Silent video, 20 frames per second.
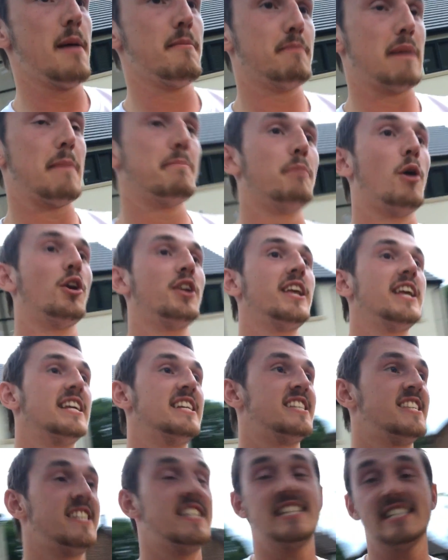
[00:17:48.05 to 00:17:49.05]
My body
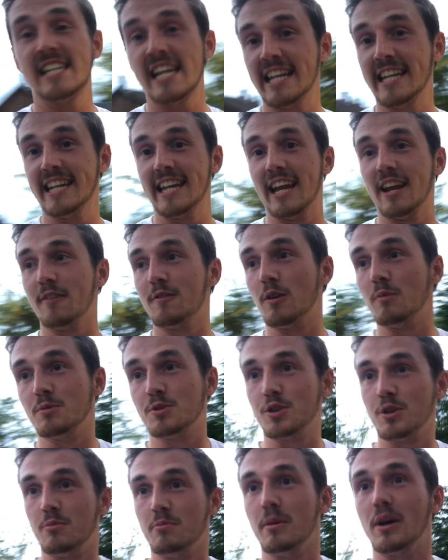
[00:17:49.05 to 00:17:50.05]
is stinging from
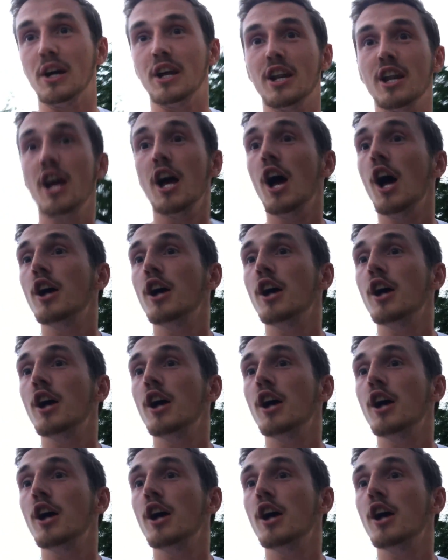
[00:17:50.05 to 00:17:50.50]
sunburn.